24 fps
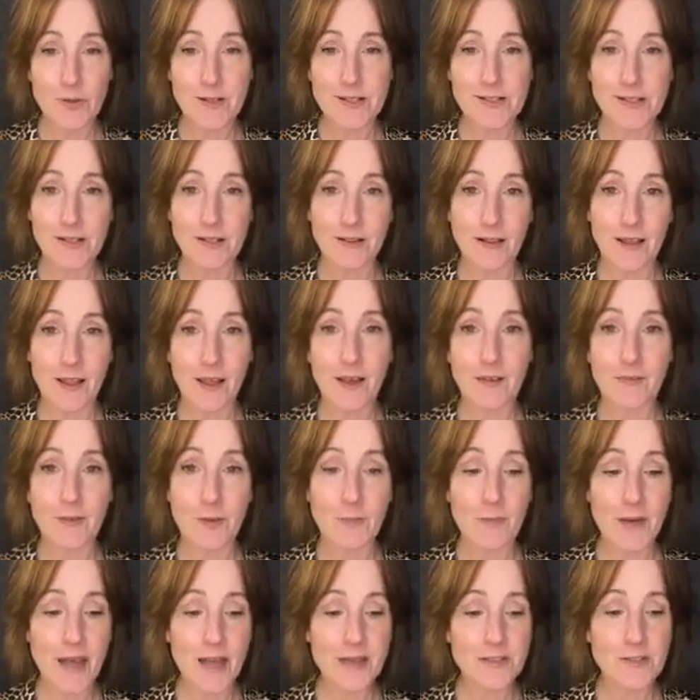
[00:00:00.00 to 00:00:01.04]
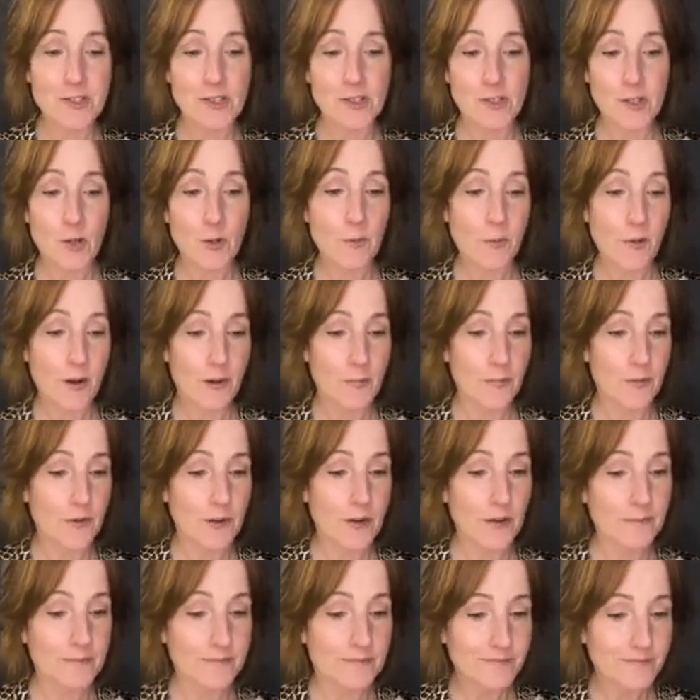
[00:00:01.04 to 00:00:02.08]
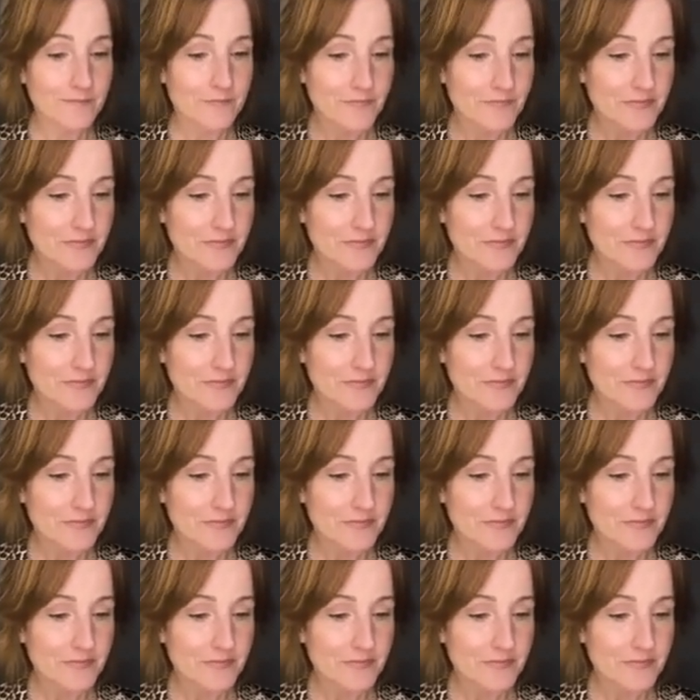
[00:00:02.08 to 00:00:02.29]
who doesn't love a bad soap opera?